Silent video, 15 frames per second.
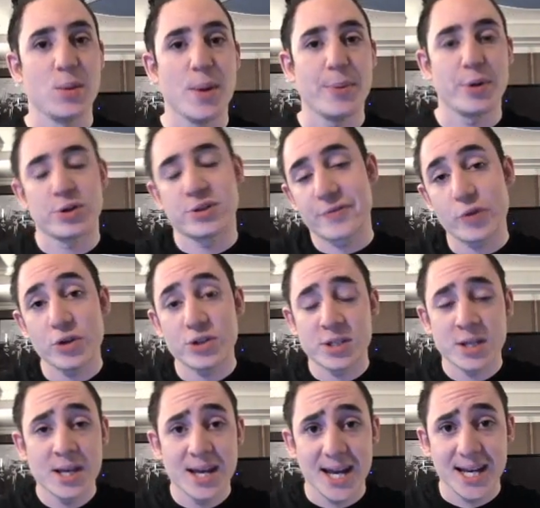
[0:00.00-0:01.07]
because of course
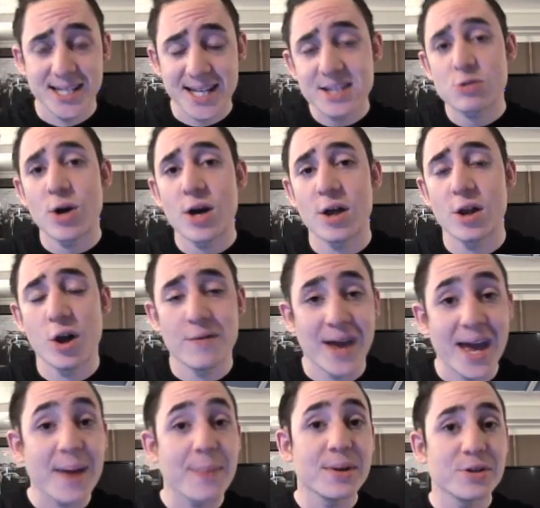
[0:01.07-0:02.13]
it takes quite a lot of aim to